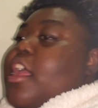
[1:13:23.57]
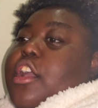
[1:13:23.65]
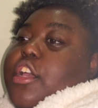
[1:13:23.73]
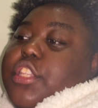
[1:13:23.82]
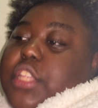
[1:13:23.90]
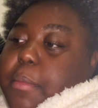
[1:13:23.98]

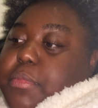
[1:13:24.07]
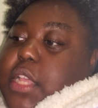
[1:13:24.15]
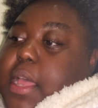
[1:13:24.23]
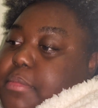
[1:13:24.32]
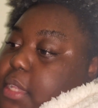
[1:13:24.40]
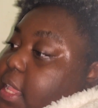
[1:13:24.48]
Because
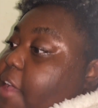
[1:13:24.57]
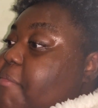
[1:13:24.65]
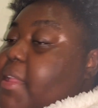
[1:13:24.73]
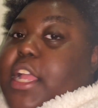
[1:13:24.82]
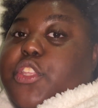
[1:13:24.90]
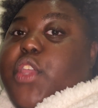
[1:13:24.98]
sometimes I'd have my
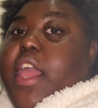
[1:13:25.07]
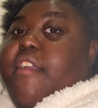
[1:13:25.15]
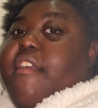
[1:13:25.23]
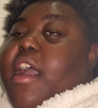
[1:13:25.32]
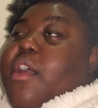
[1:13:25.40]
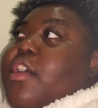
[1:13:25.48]
natural hair
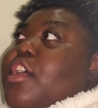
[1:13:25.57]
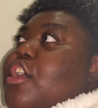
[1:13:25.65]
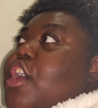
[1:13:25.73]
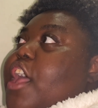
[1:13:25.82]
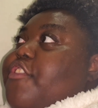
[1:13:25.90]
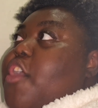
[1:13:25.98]
out
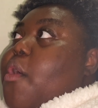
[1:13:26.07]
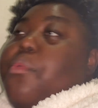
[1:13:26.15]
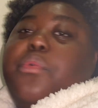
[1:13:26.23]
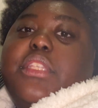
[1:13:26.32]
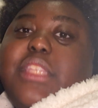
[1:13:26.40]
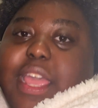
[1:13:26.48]
and no one
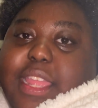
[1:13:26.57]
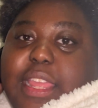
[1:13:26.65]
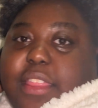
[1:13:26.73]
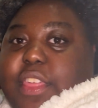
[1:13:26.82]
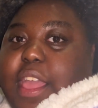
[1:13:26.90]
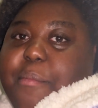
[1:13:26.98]
would say
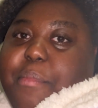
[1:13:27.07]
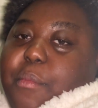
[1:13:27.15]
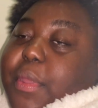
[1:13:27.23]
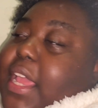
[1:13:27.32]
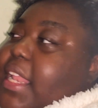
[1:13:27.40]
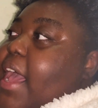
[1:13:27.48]
anything. But
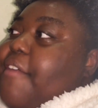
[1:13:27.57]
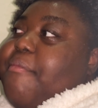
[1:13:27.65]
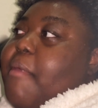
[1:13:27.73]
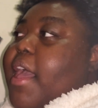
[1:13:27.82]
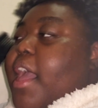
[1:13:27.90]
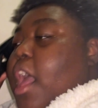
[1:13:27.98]
when I'd have
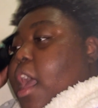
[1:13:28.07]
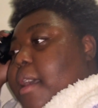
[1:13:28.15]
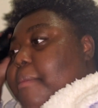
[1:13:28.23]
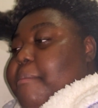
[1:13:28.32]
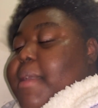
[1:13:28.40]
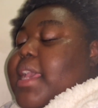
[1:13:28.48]
my
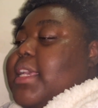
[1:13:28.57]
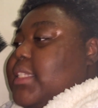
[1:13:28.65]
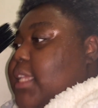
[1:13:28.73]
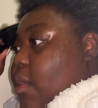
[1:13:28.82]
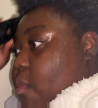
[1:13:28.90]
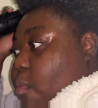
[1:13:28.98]

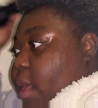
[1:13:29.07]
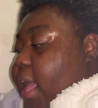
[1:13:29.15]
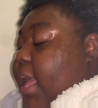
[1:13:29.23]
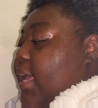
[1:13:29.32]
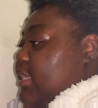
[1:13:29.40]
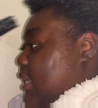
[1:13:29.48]
amazing
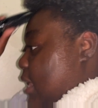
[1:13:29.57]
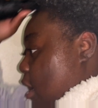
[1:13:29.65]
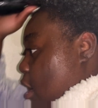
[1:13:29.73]
wigs and